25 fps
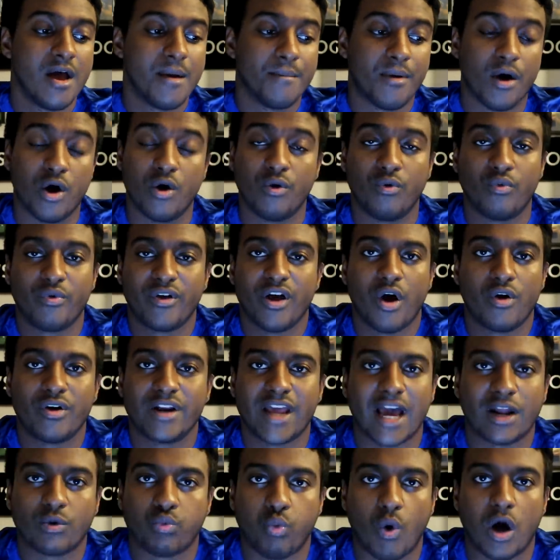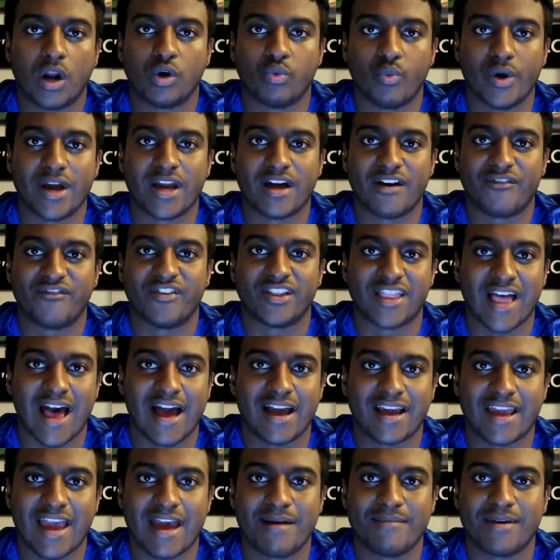But we only had one winger for
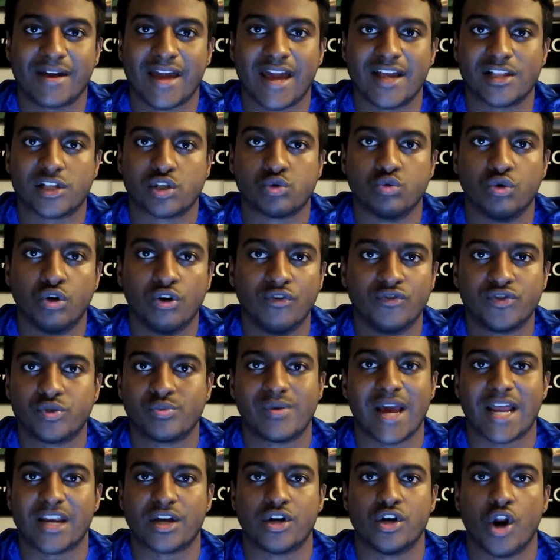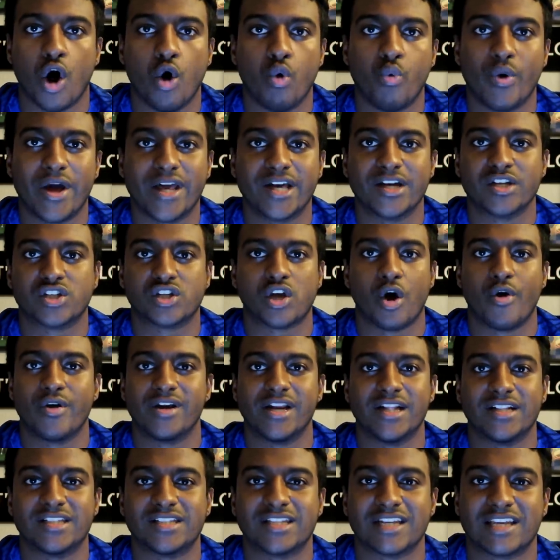that game against Wolves. We had no wingers
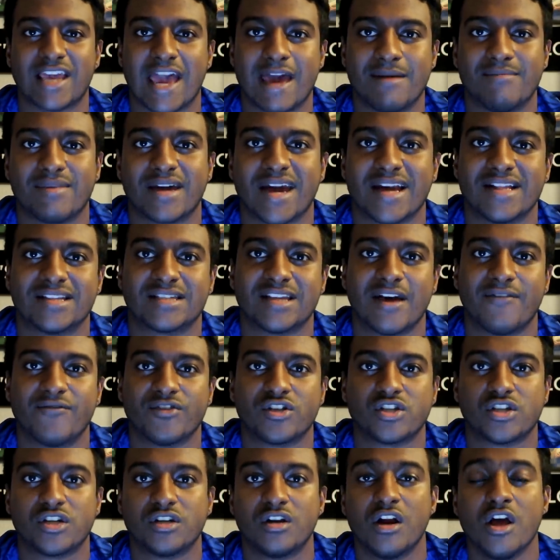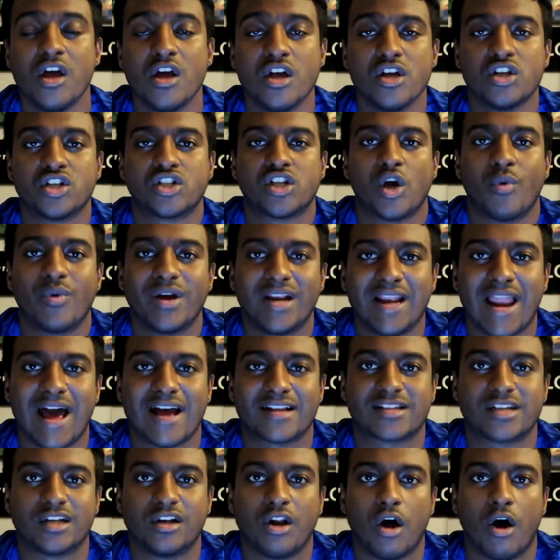going into the game against Everton. So we
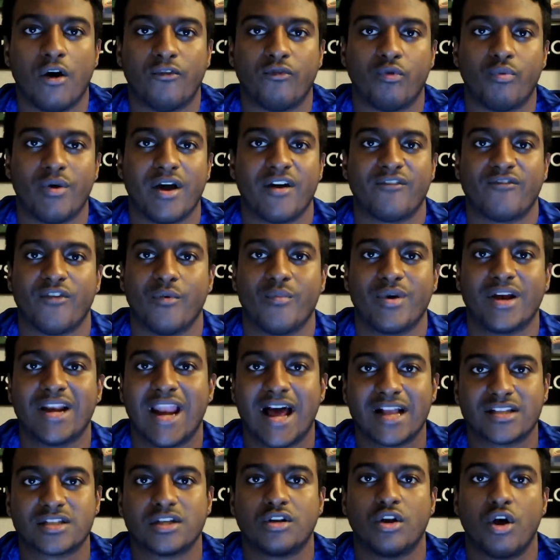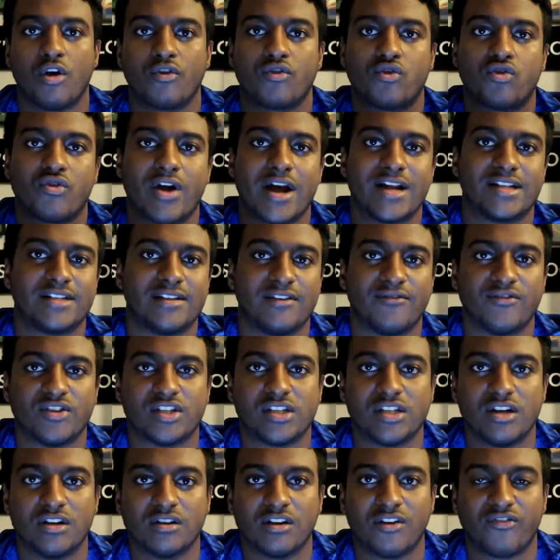lacked a lot of width and we lacked a lot of
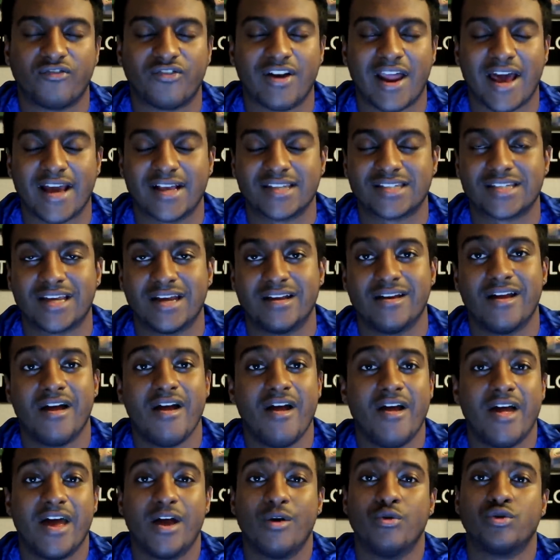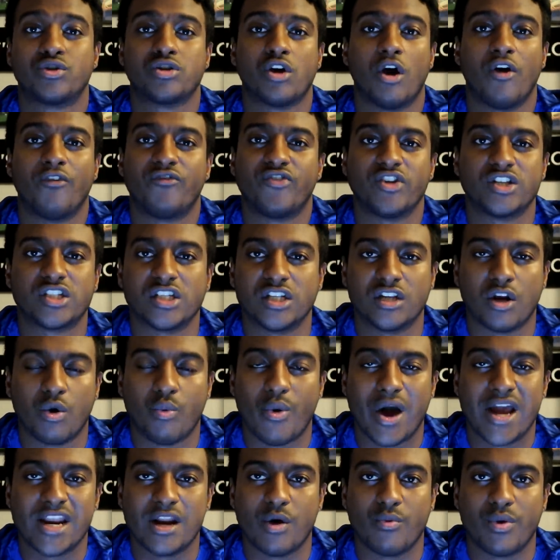creativity on the flanks. And it was obvious in the
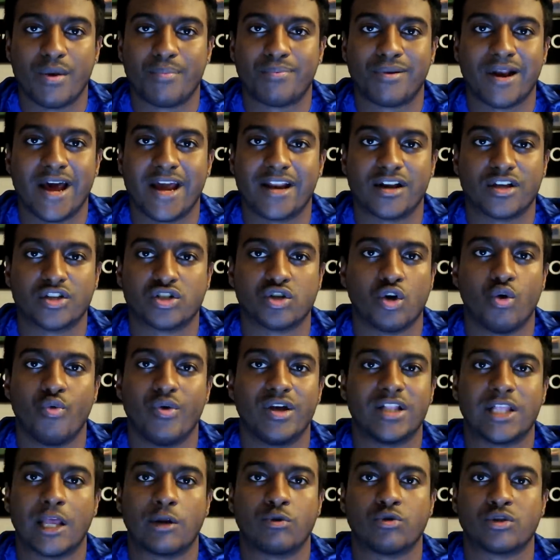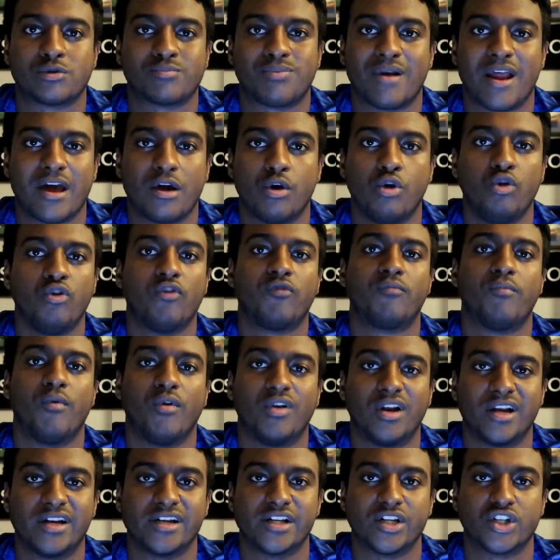way that we played, because all we did was play
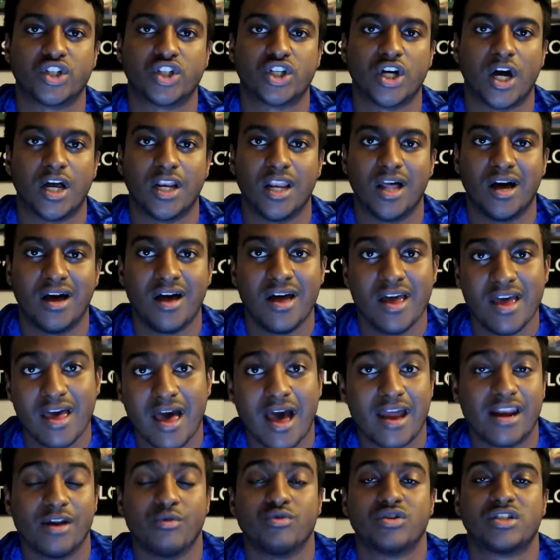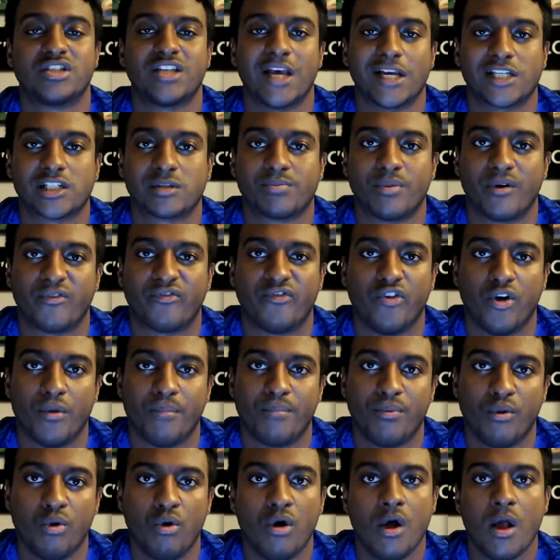hoofball and inshallah. And it was desperate
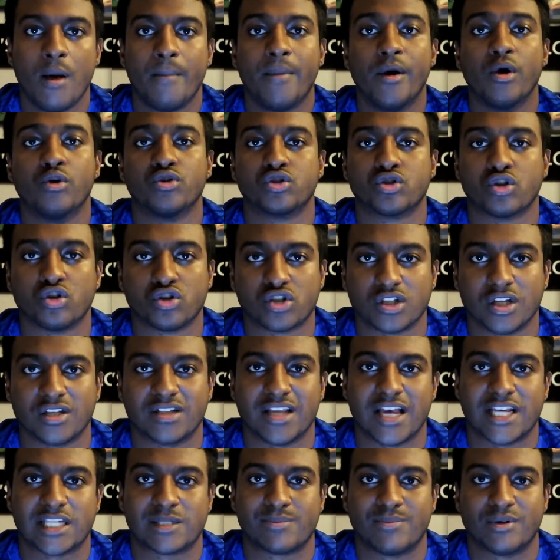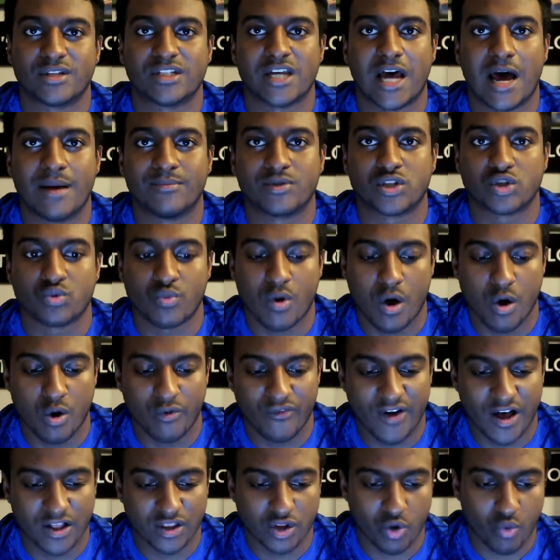football, but it was also desperate times as well
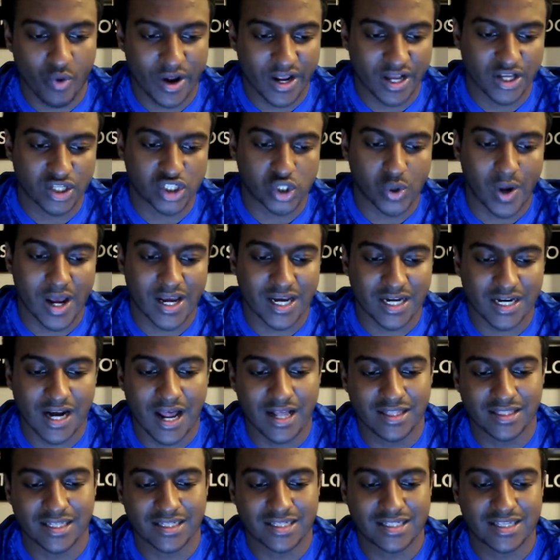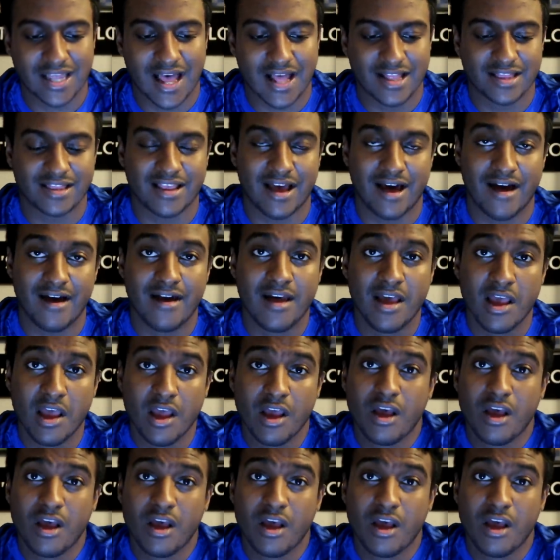without the winger. So I can understand that.